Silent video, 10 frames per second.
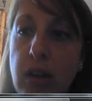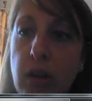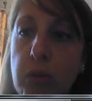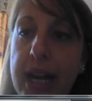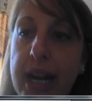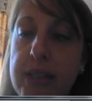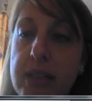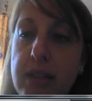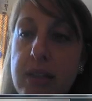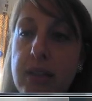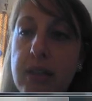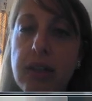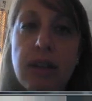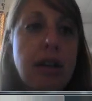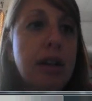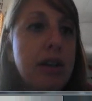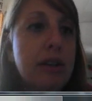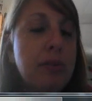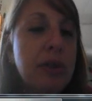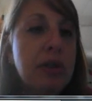right,
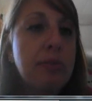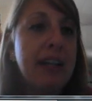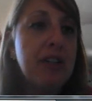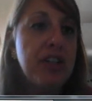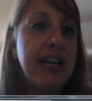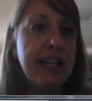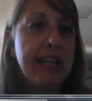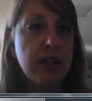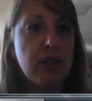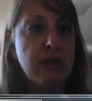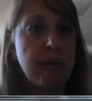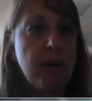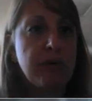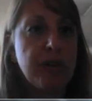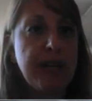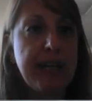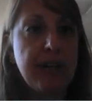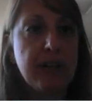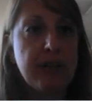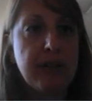which means she enters from over
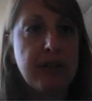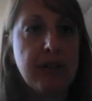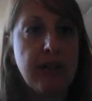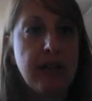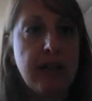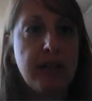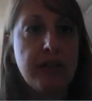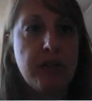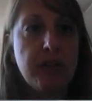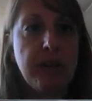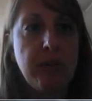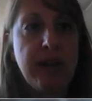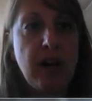here. So she would be